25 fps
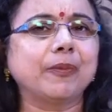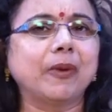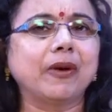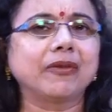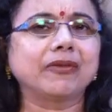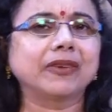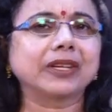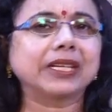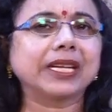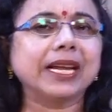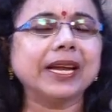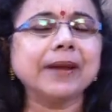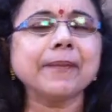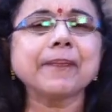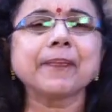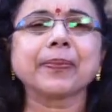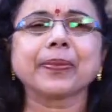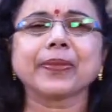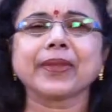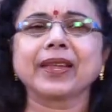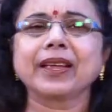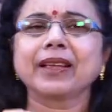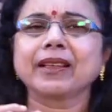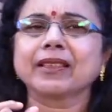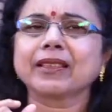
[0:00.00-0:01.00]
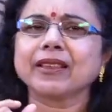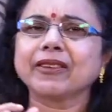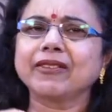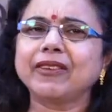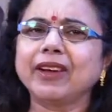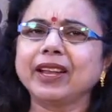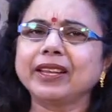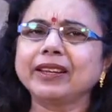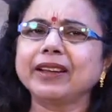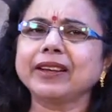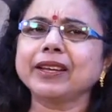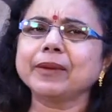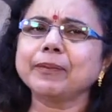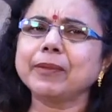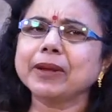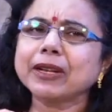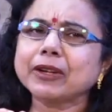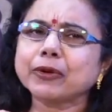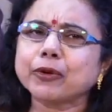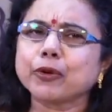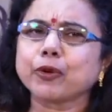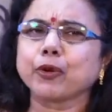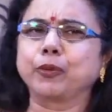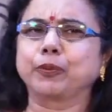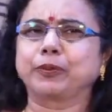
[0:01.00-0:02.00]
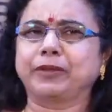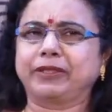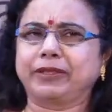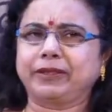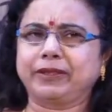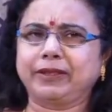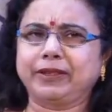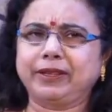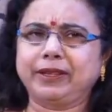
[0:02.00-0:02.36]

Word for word: poverty the vulnerable groups